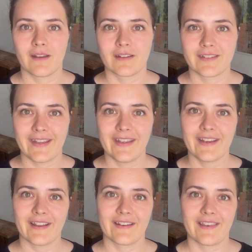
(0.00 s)

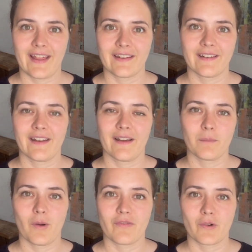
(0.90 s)
take, and then,
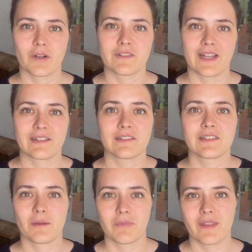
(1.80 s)
of course, that is
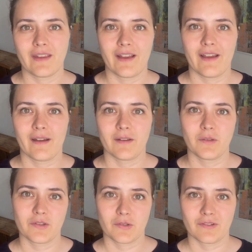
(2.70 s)
something
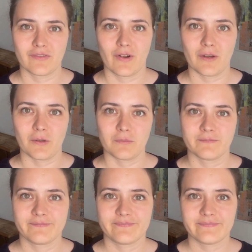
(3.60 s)
you should follow.
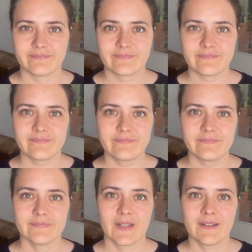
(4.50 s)

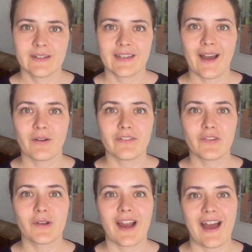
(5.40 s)
Now, if
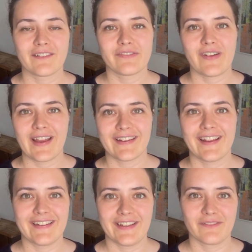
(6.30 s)
you can't find
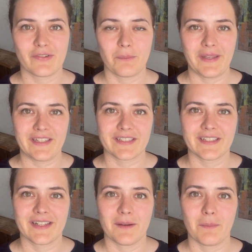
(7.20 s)
any
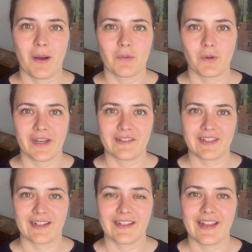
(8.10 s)
information about what
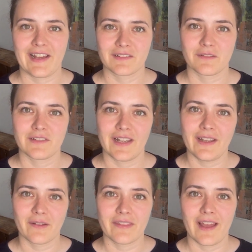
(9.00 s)
exactly it has to
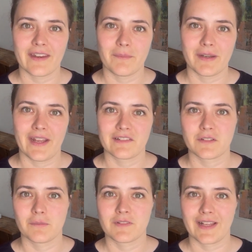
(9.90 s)
say on the Anabin
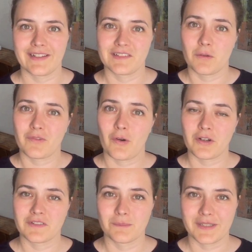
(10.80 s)
excerpts, then it's of
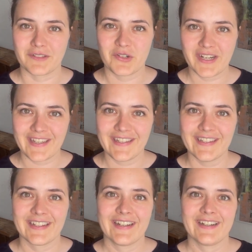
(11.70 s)
course a bit
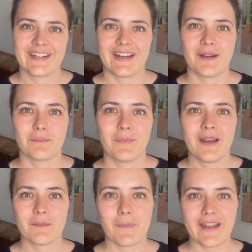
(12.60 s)
tricky.
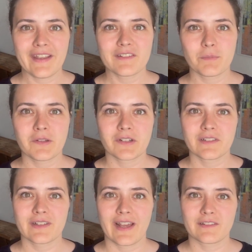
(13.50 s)
My
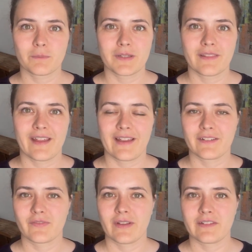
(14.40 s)
experience has been
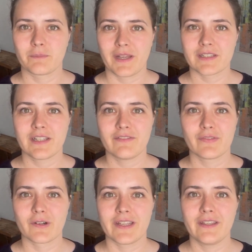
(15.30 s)
that, especially
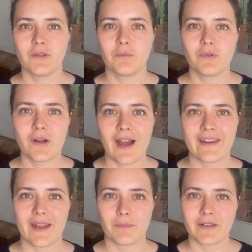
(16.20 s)
for EU Blue Card
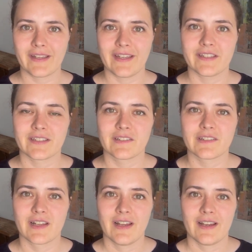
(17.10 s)

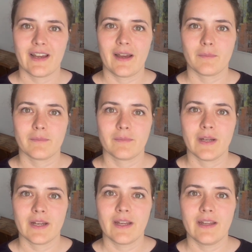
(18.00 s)
applications,
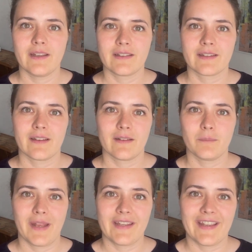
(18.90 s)
in
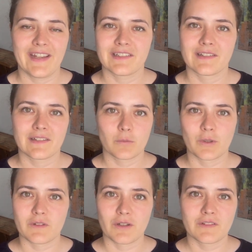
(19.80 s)
many cases it
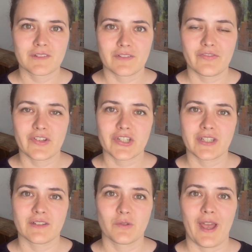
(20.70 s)
was also
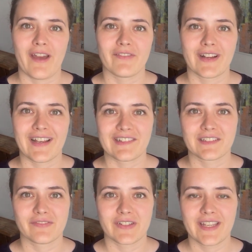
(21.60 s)
sufficient to have a
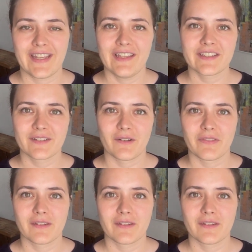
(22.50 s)
classification of the